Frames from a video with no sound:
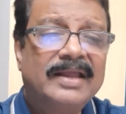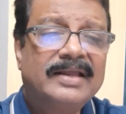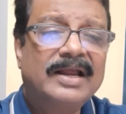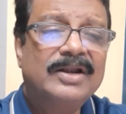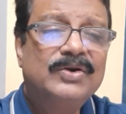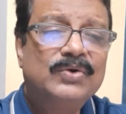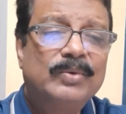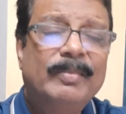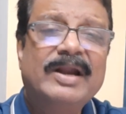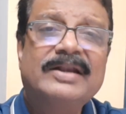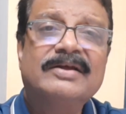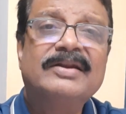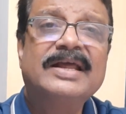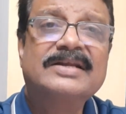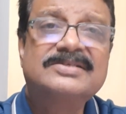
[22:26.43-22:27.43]
can do
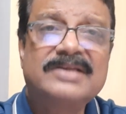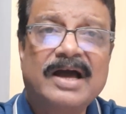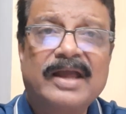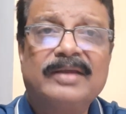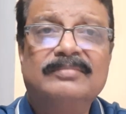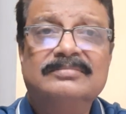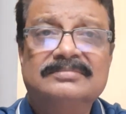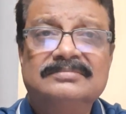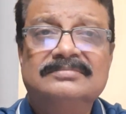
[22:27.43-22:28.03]
better next time.